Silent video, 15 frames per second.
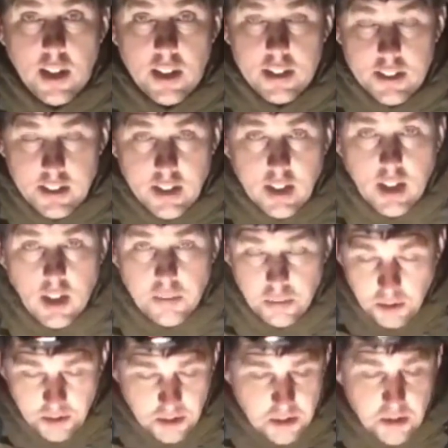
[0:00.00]
guys, I'm
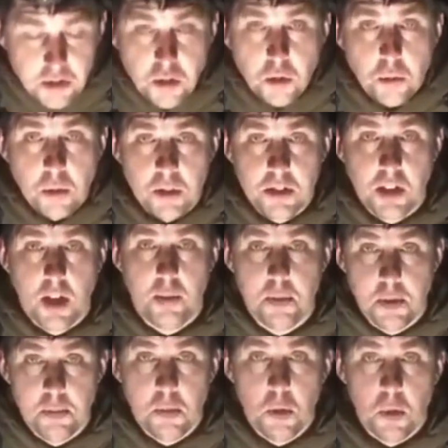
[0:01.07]
not too sure what time of
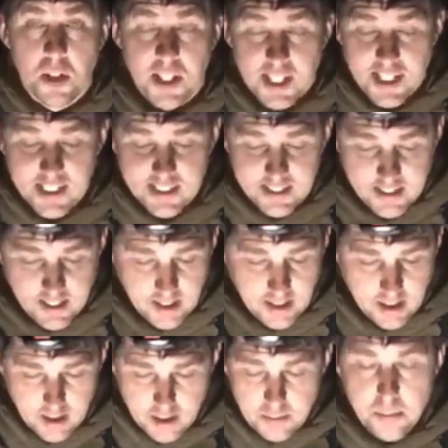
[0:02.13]
the morning it is,
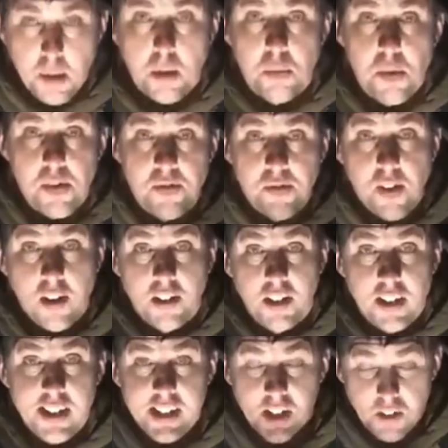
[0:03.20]
but we
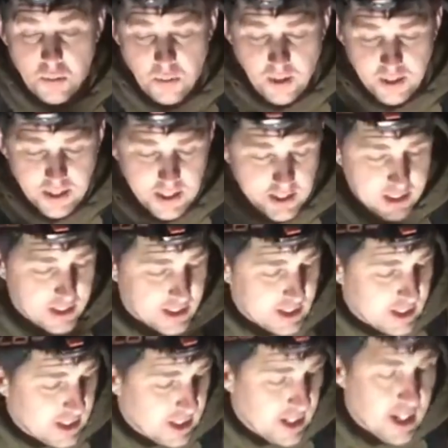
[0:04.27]
finally got one,
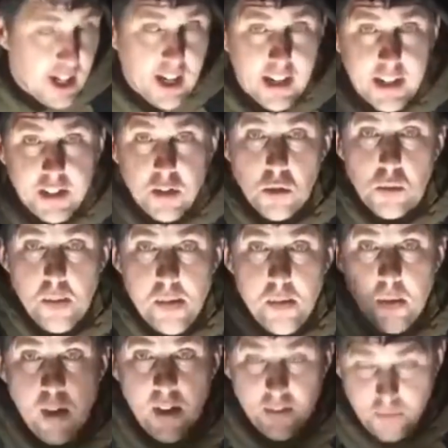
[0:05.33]
and it's all
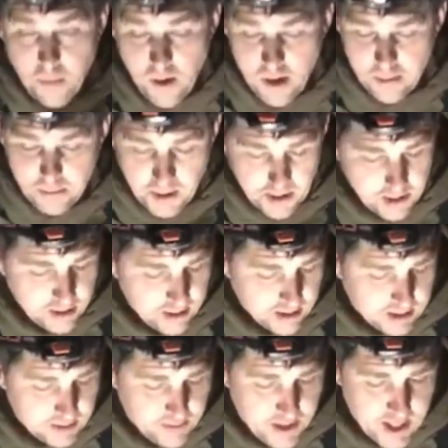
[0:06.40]
been worthwhile by the
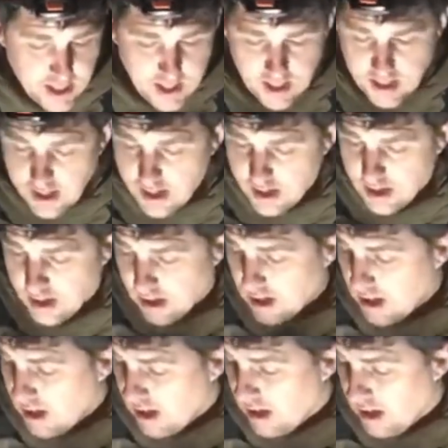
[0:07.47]
looks of it.
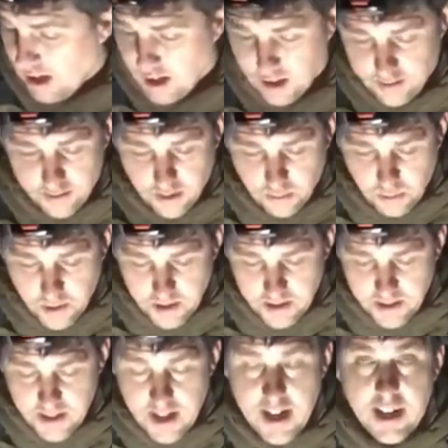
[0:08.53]
I've got one in
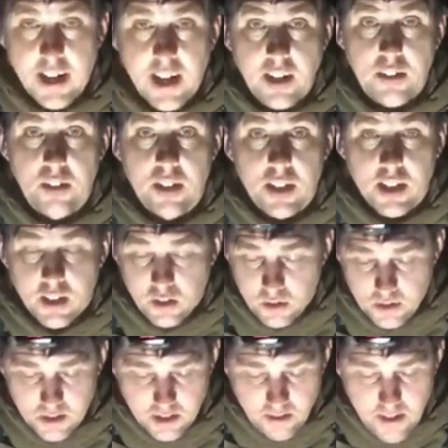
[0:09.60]
the net now, or
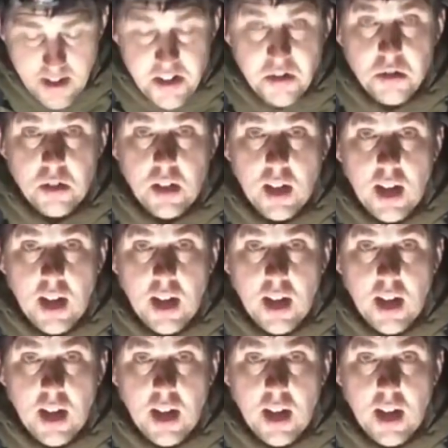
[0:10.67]
in the cradle.